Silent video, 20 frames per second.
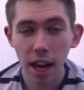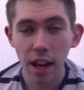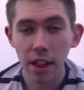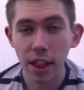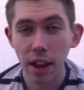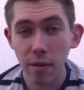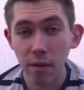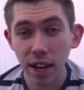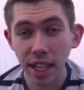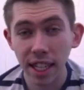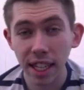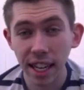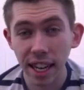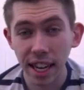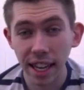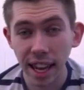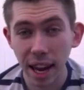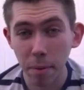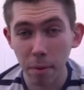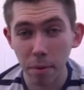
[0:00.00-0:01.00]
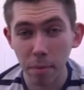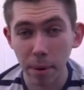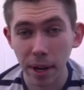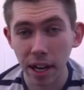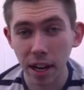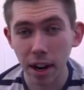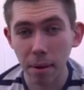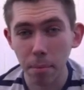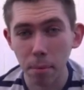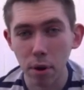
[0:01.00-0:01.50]
Then redid it again with me
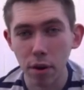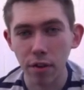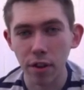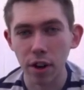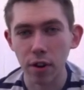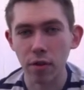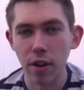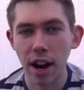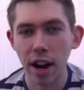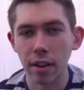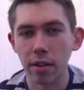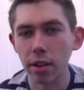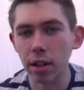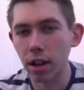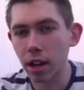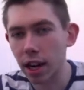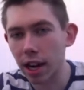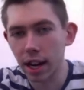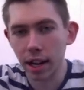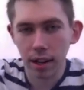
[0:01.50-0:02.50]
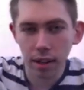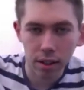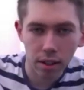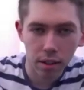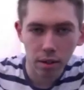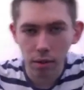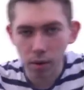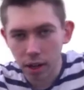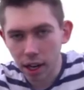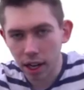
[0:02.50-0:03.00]
like moving around like
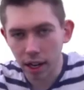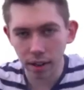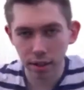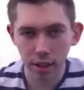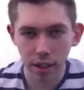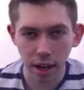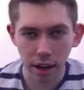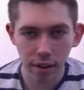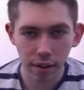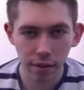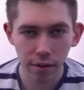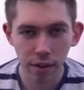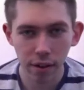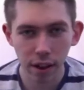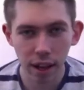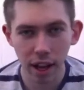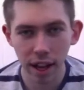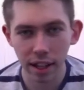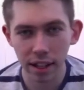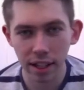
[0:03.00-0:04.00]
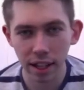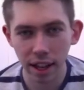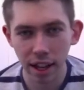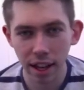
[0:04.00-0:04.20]
all kind of stuff and